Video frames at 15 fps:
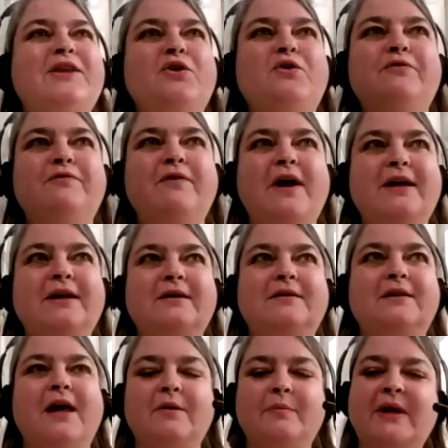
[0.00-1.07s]
find a
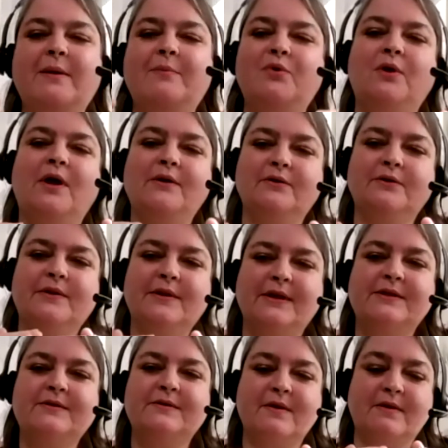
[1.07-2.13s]
lot of people under
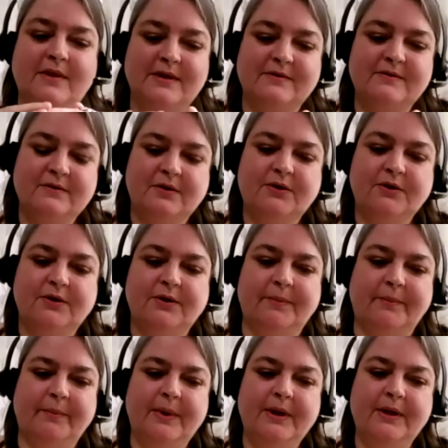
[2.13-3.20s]
this
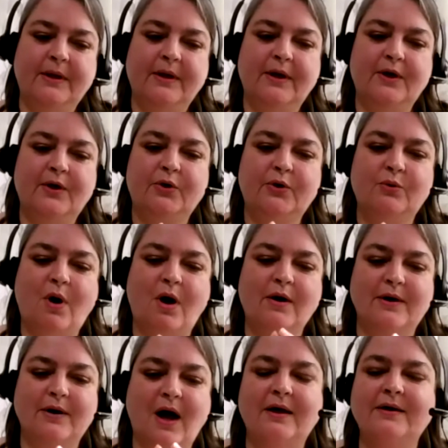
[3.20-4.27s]
term who are
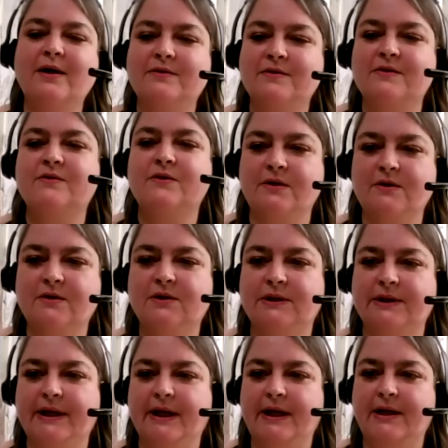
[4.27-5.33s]
not
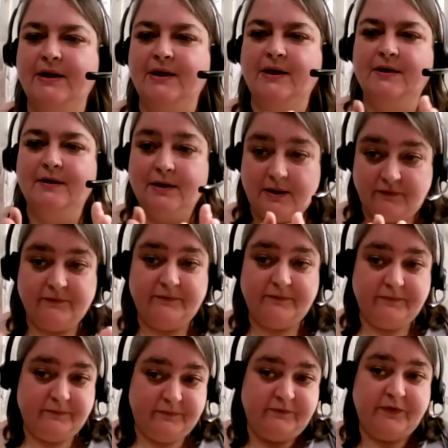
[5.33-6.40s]
necessarily
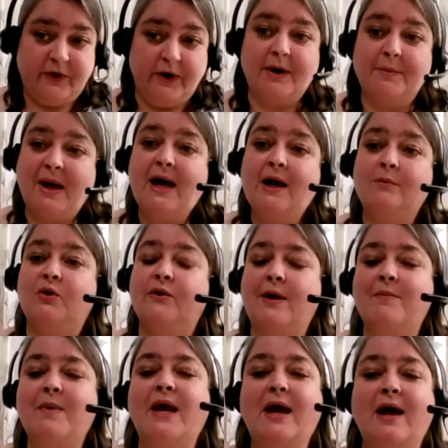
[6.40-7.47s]
very compatible. They
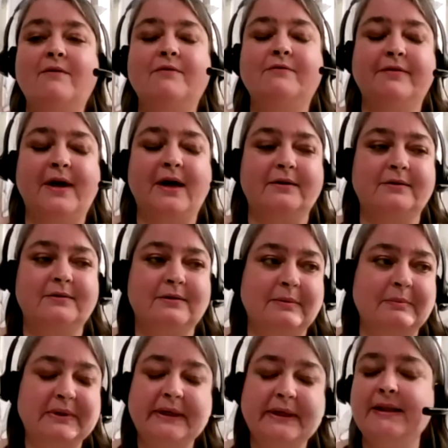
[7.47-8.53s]
may have, in fact,
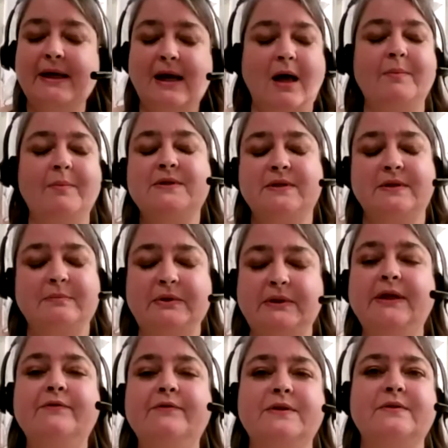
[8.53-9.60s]
completely opposite
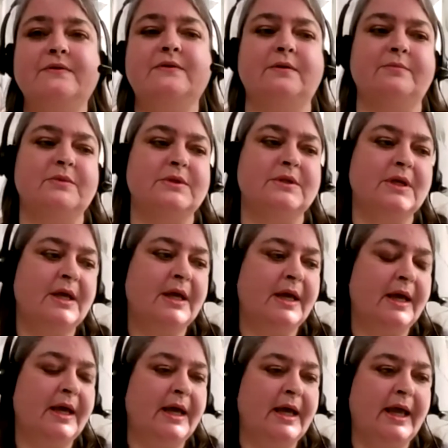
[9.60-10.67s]
belief systems,
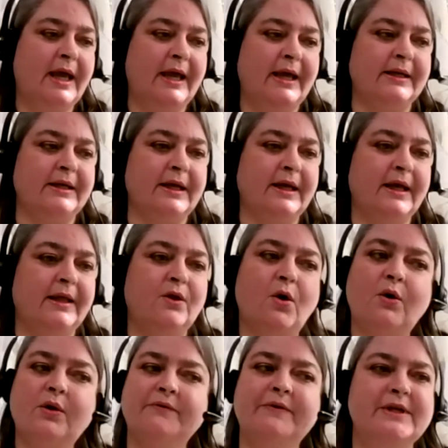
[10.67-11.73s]
and the
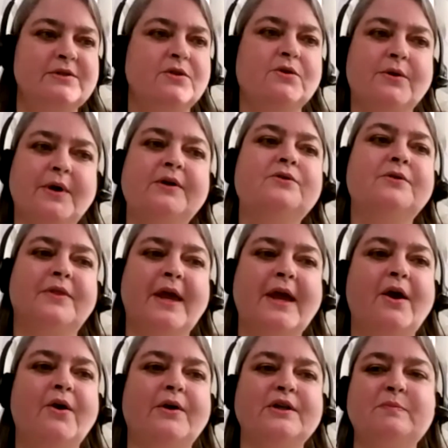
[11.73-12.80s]
only reason they're under
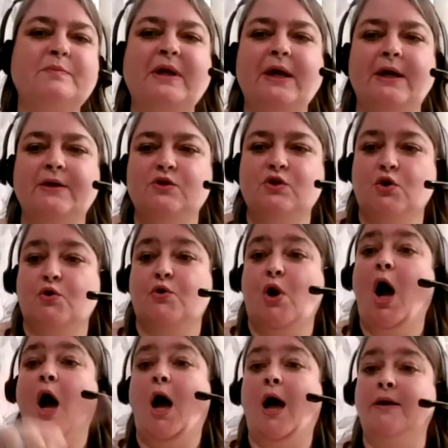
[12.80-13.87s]
there is because they're
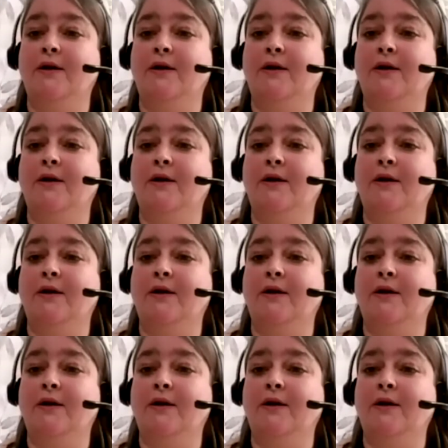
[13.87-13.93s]
not